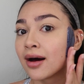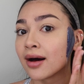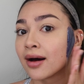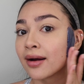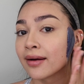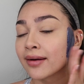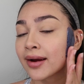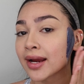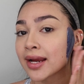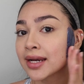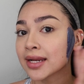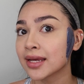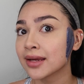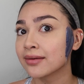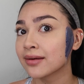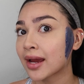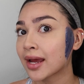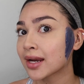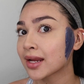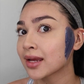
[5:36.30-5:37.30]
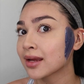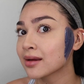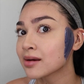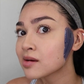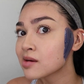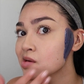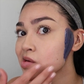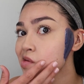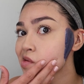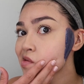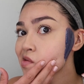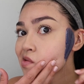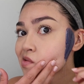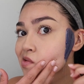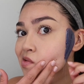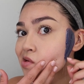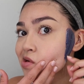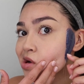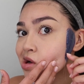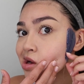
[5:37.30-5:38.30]
Alrighty, ready?
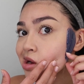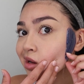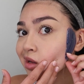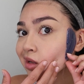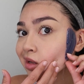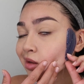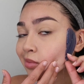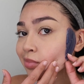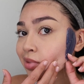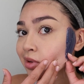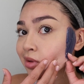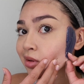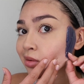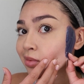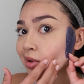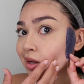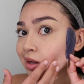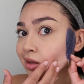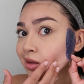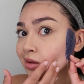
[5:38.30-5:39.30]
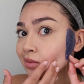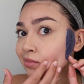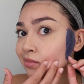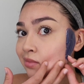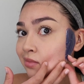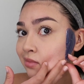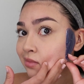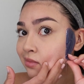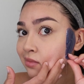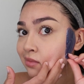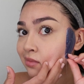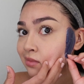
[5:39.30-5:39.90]
Alright, gotta peel the bottom.